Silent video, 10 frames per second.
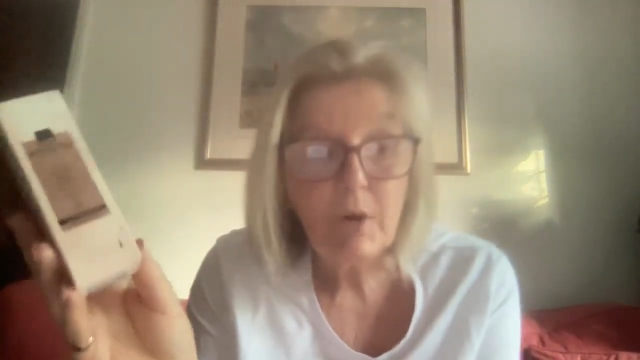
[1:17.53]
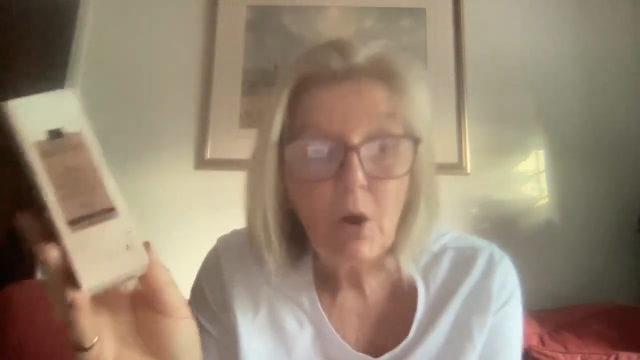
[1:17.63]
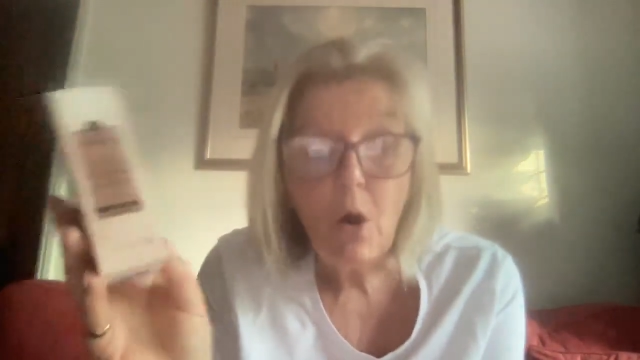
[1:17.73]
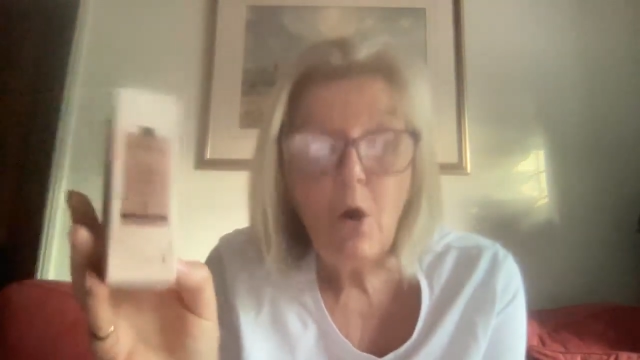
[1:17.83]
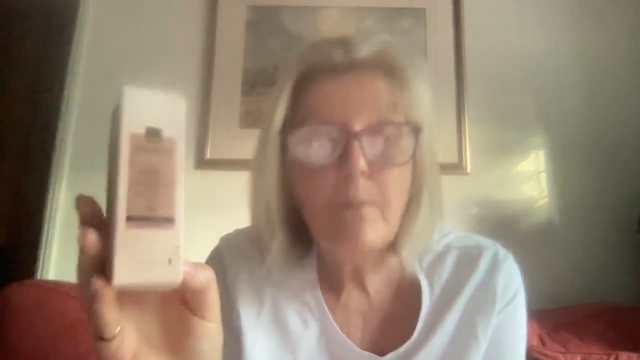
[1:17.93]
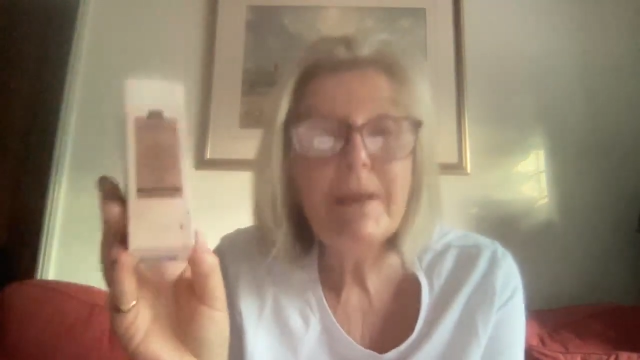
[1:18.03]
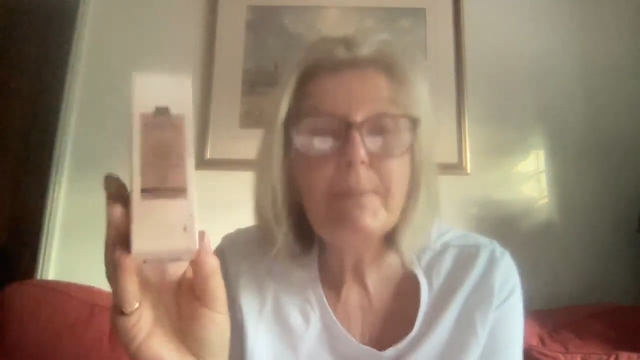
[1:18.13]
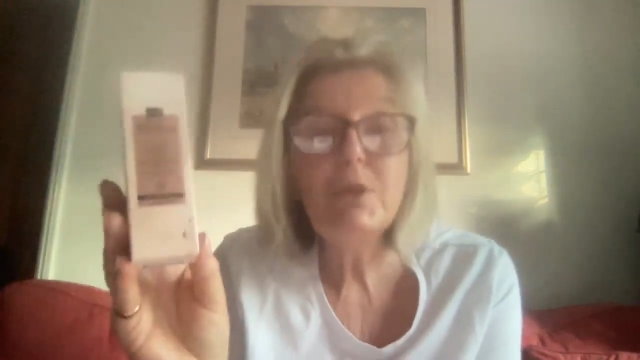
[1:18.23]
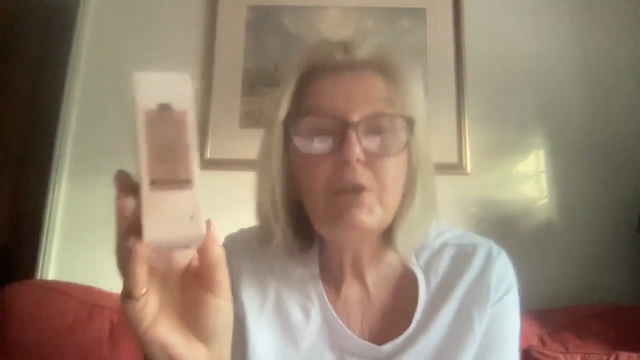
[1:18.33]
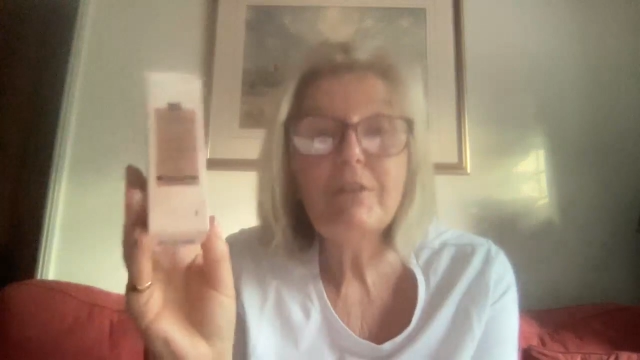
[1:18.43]
or maybe
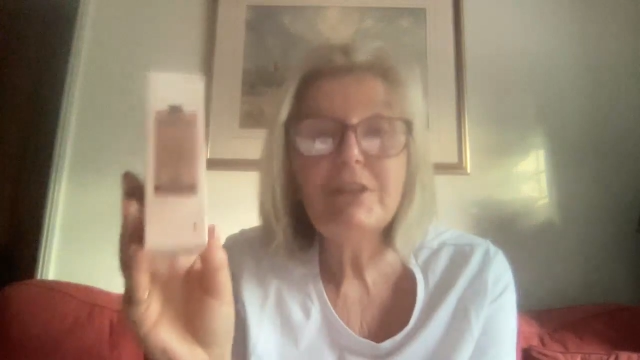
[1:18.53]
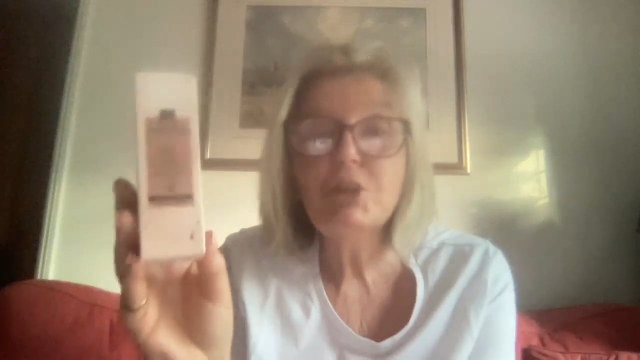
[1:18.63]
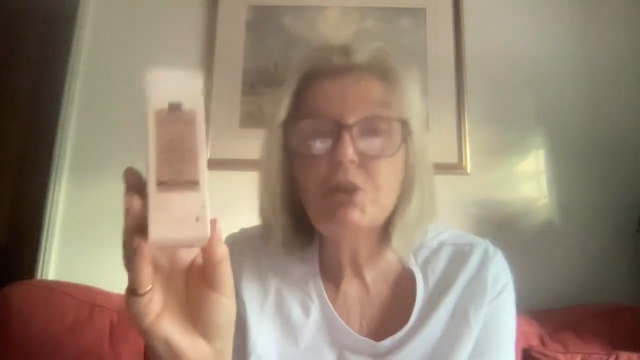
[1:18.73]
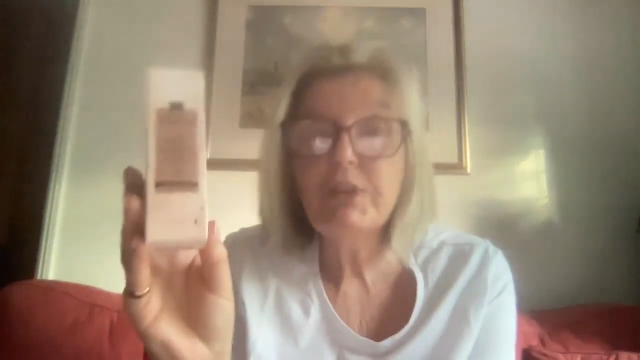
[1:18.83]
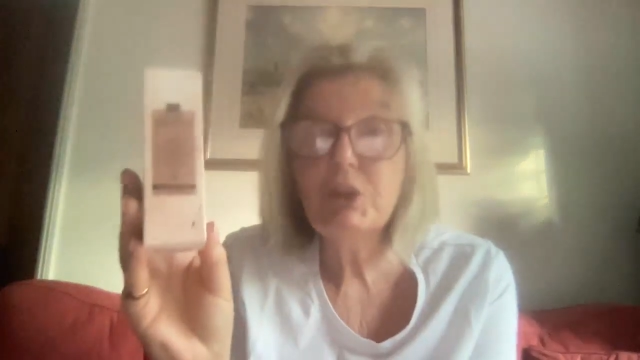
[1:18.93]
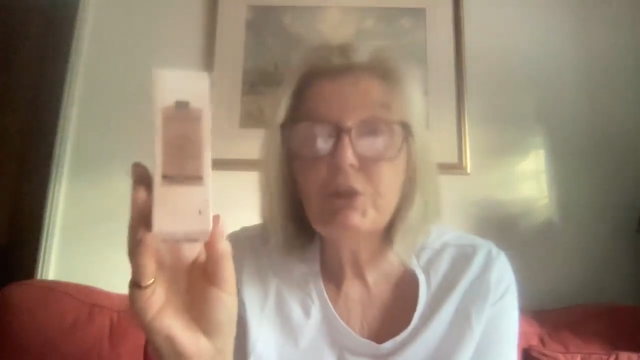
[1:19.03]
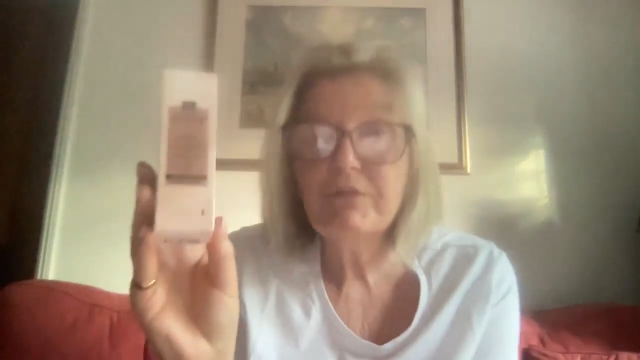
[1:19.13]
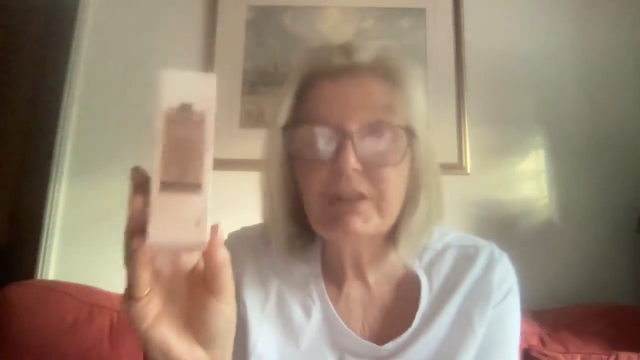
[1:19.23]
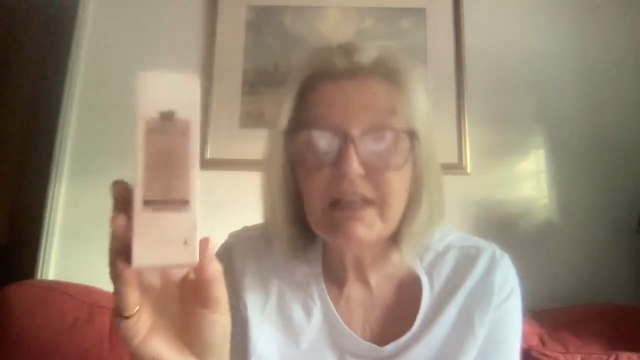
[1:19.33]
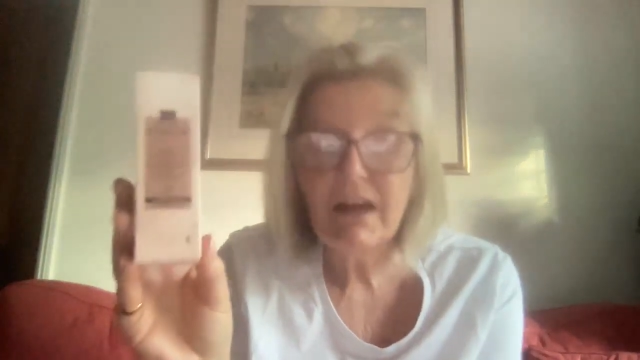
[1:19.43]
you're enjoying your
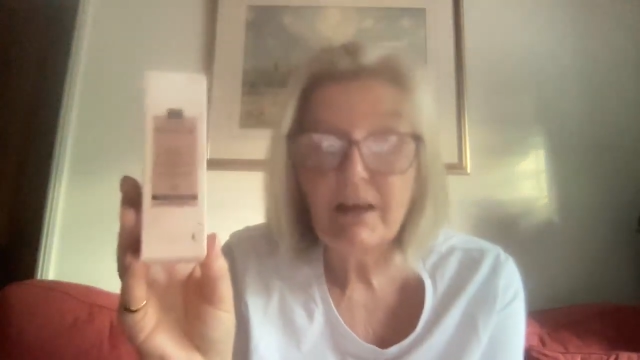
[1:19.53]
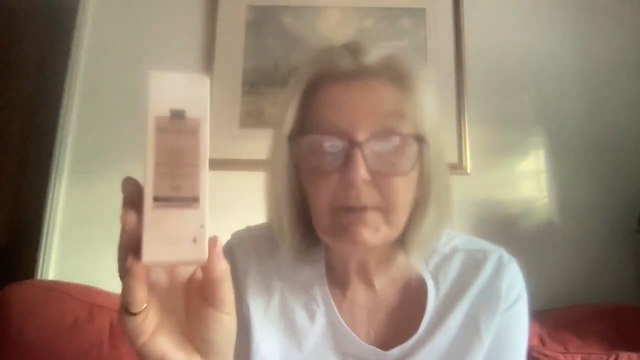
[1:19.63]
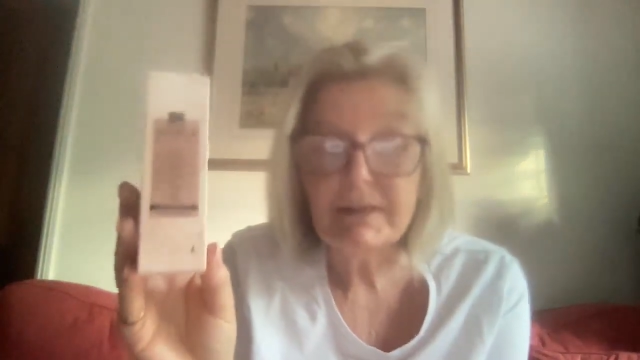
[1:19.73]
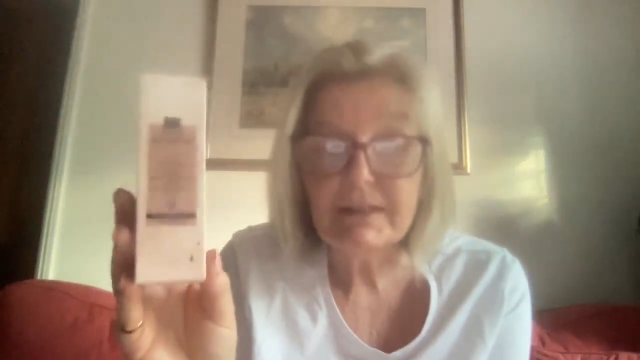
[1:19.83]
retirement,